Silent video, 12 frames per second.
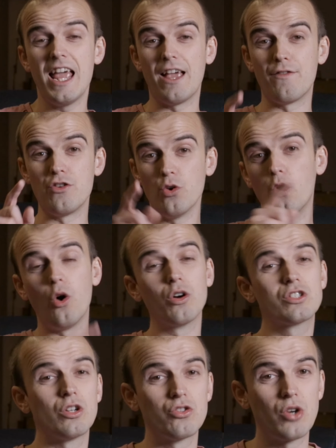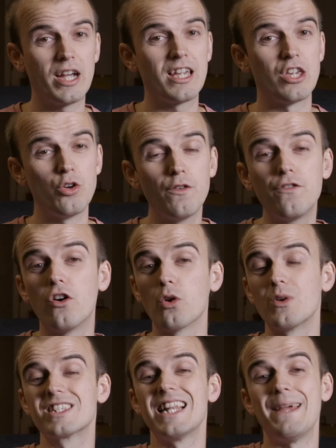If you're also tracking your
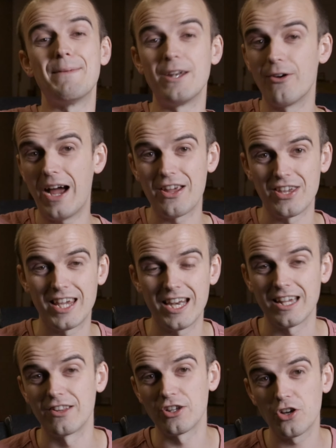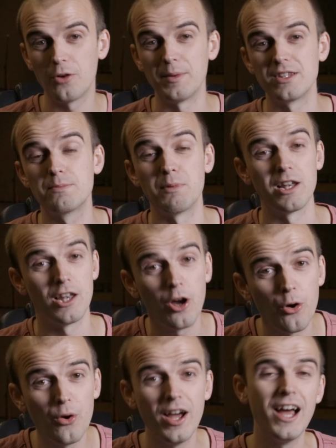followers, let me know how you're getting in the comments
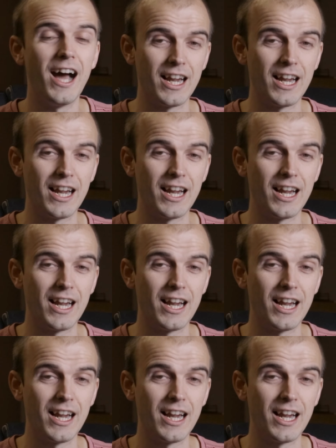below.